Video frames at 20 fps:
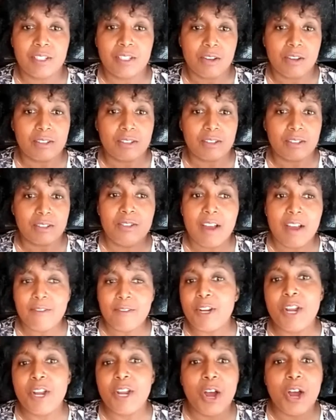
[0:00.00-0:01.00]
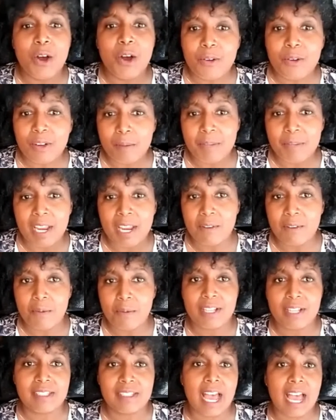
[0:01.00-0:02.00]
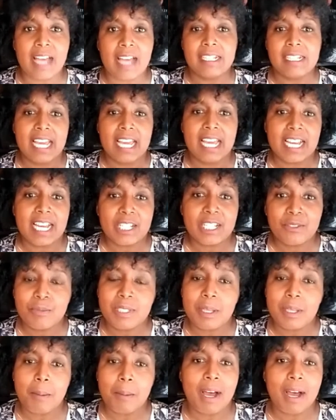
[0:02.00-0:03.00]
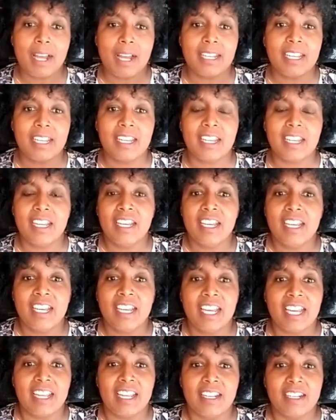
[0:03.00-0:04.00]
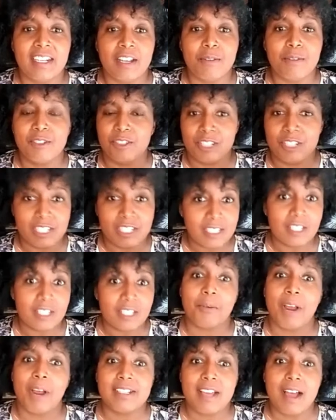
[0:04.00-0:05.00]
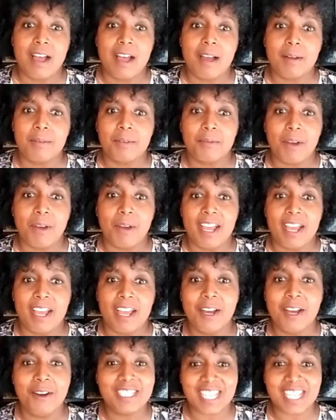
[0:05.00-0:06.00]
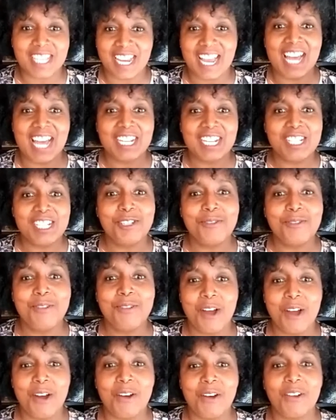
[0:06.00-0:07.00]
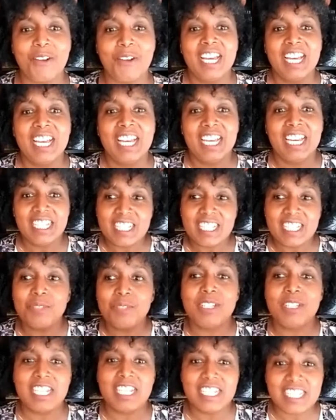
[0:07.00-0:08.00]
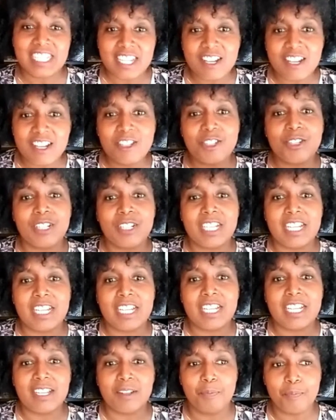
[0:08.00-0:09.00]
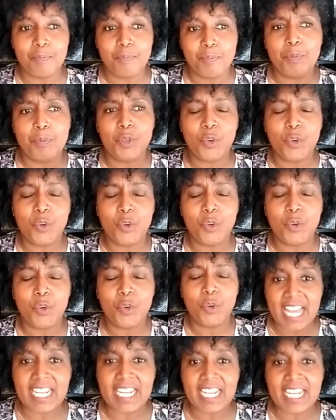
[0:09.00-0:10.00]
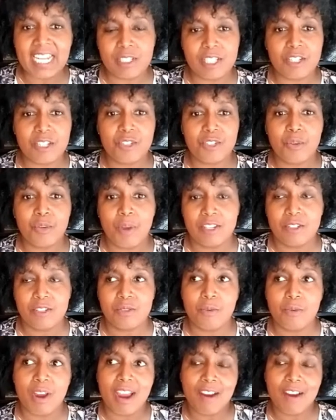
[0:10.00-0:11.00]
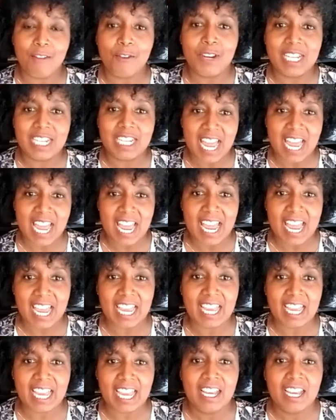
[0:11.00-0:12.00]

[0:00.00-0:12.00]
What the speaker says: you never know. I mean, everyone has gotten a text from somebody and it was just at the right time, right? I was like, how did you know? This was intentionally creating those situations where every day